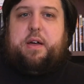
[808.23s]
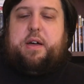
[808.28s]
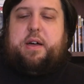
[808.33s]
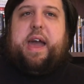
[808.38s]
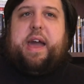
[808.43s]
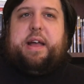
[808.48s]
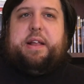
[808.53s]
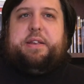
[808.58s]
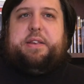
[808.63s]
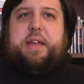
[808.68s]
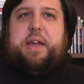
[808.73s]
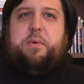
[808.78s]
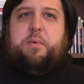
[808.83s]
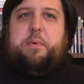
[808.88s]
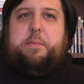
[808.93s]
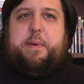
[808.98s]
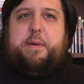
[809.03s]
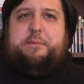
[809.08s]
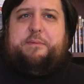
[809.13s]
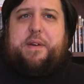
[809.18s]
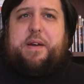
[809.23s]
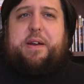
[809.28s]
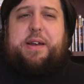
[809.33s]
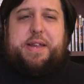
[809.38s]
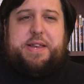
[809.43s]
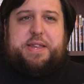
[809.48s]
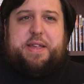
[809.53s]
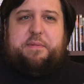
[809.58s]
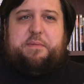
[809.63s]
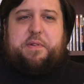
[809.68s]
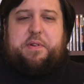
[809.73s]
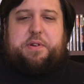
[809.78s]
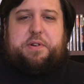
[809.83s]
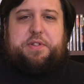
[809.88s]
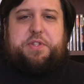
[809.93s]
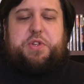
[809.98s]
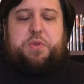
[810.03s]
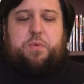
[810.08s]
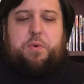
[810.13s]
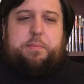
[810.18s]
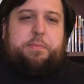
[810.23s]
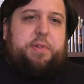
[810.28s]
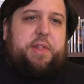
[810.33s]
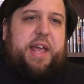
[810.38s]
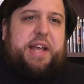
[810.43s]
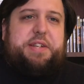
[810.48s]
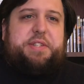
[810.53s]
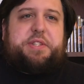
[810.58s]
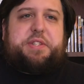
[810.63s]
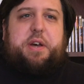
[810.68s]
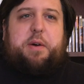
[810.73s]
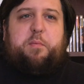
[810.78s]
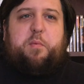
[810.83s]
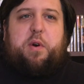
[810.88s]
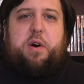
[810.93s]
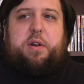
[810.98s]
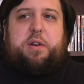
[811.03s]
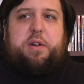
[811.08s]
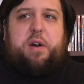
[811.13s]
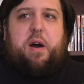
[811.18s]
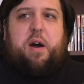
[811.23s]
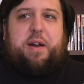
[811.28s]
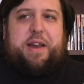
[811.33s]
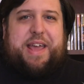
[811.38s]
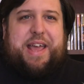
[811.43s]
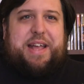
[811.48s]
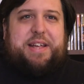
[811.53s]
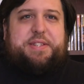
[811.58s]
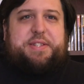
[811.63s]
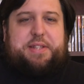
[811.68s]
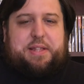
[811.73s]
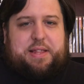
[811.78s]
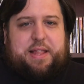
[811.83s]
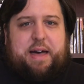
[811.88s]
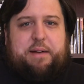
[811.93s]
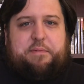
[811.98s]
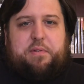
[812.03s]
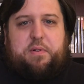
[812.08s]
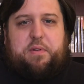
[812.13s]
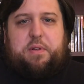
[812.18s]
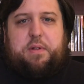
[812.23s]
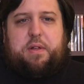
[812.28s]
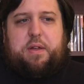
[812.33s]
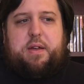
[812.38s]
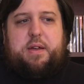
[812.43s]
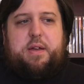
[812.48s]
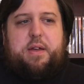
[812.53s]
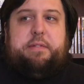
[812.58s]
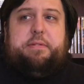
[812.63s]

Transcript: And it would be very difficult to replace someone on his level.